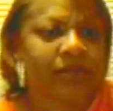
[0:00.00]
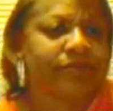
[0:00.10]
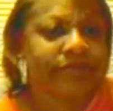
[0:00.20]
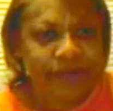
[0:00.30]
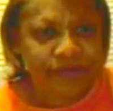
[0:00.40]

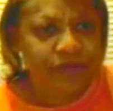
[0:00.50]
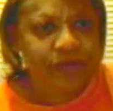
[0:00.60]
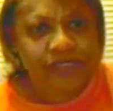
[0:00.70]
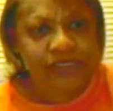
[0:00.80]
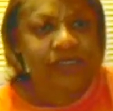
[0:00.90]
Then if you
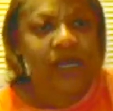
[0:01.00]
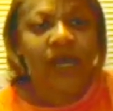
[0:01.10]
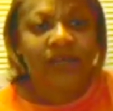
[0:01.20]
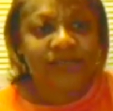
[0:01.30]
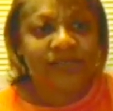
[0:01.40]
want to see,
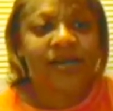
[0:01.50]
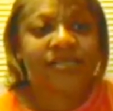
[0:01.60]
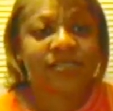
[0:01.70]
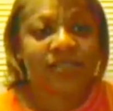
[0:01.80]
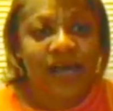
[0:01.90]
because there
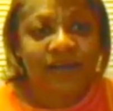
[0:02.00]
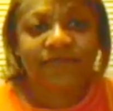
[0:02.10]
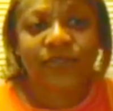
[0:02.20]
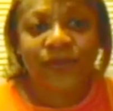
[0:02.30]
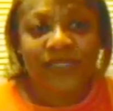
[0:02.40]
is a lot of
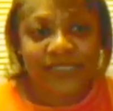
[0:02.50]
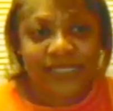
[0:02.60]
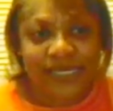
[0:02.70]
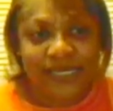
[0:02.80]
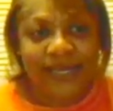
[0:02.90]

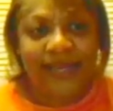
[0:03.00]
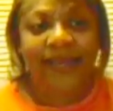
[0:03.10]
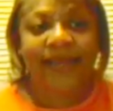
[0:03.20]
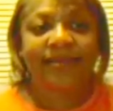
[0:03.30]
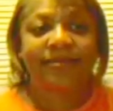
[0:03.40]
nudity
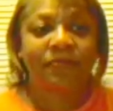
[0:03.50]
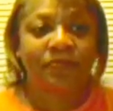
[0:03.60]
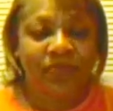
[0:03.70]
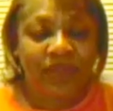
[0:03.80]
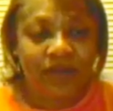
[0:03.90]
in,
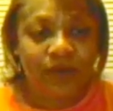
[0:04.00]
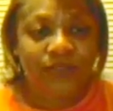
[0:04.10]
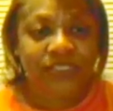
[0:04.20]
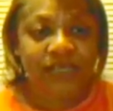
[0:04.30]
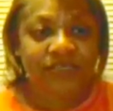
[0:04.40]
you know,
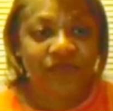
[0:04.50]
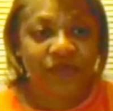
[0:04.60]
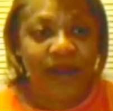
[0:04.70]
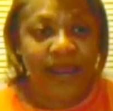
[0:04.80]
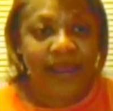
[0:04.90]
Shades of
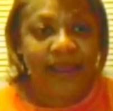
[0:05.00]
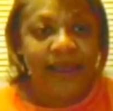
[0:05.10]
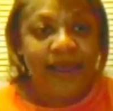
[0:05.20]
Grey.